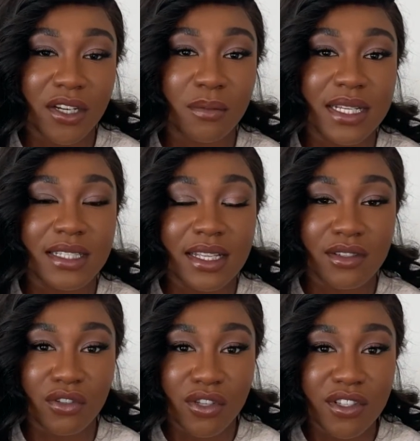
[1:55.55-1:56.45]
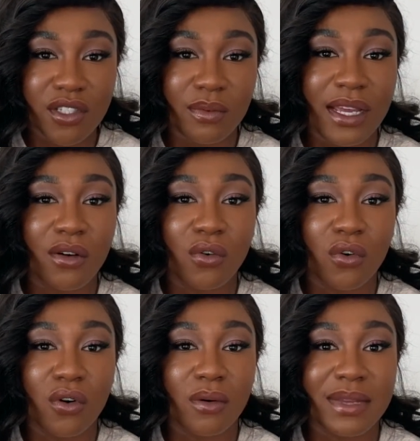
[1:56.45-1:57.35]
my skin's not used to it
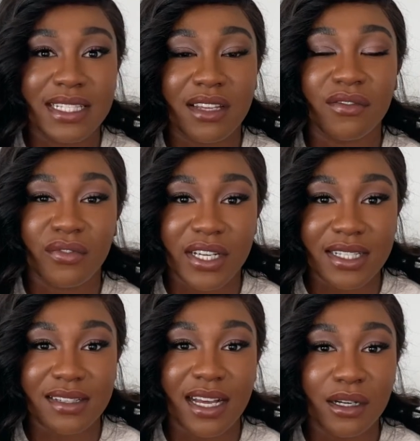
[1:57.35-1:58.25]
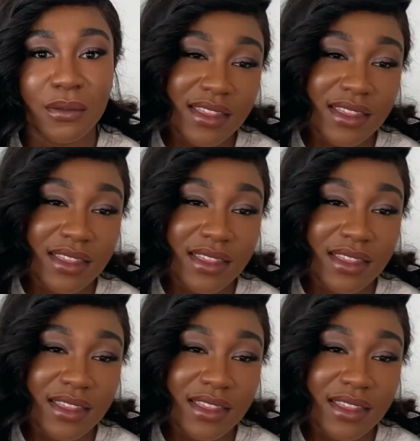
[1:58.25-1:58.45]
or my skin freaks out.